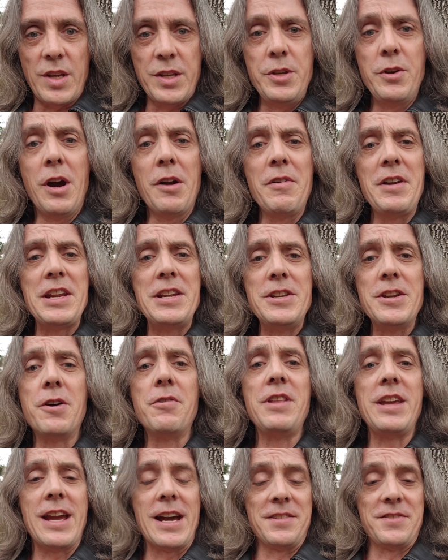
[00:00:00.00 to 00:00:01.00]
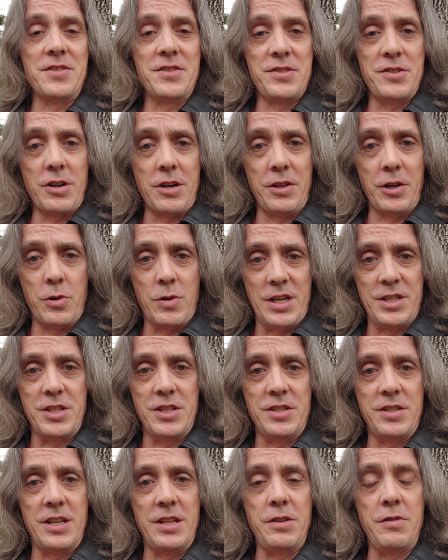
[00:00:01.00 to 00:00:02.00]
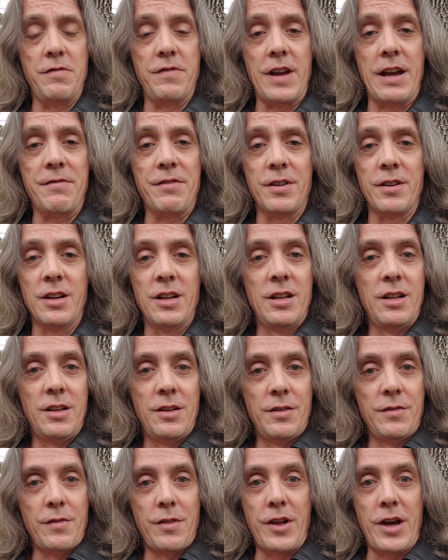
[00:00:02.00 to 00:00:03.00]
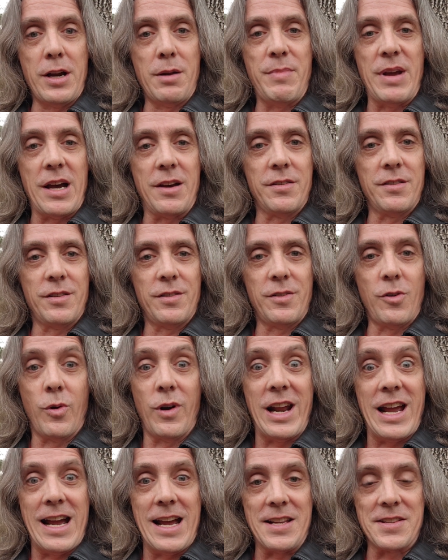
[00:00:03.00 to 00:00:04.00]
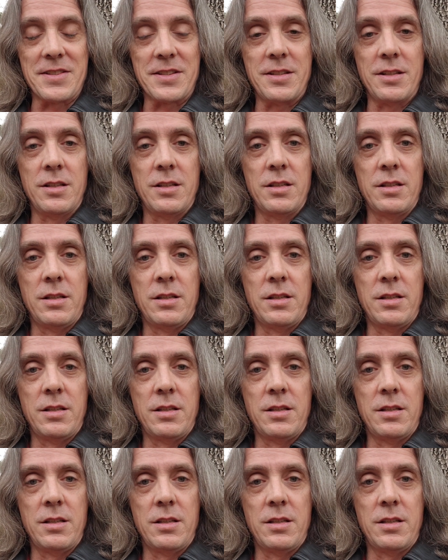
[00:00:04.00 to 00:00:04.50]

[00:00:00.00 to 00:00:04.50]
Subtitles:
You already know the answers to all the questions that you've ever thought about or asked.